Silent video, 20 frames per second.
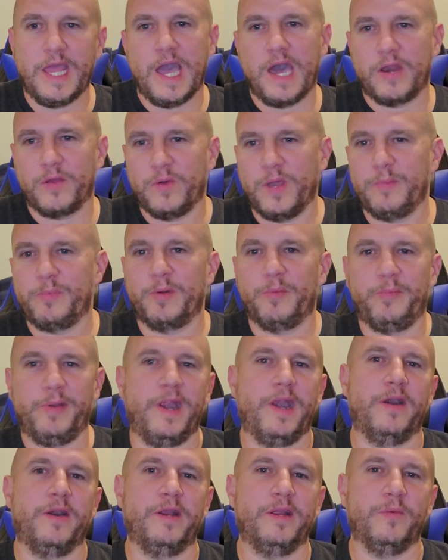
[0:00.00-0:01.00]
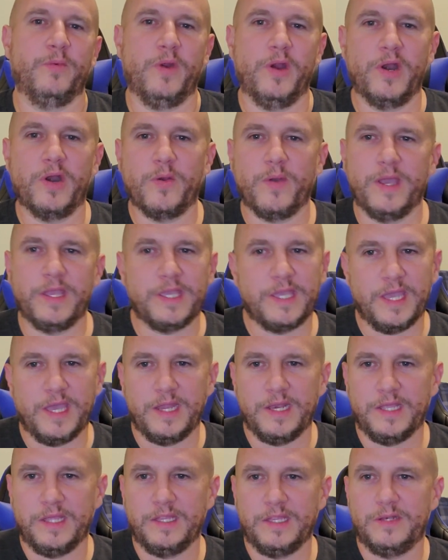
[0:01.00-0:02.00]
How do I prepare it? Where do I
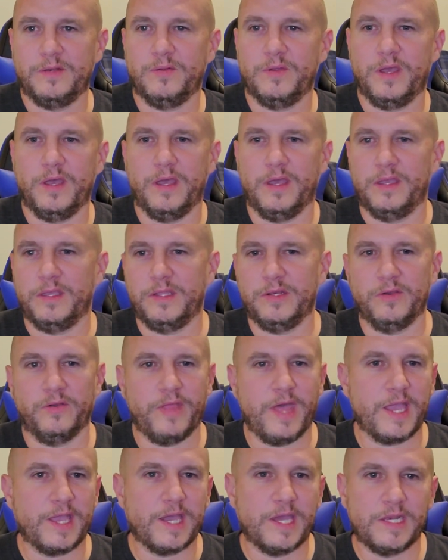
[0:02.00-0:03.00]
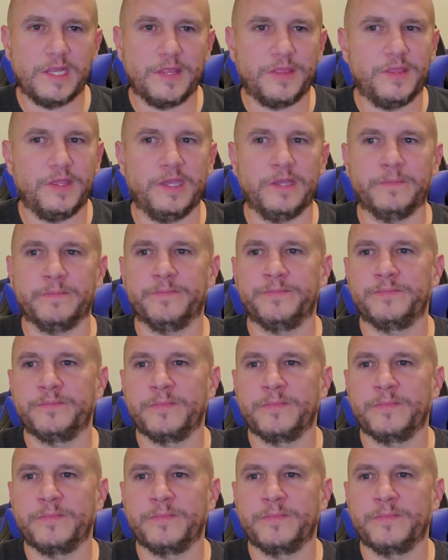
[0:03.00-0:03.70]
get it? That kind of thing.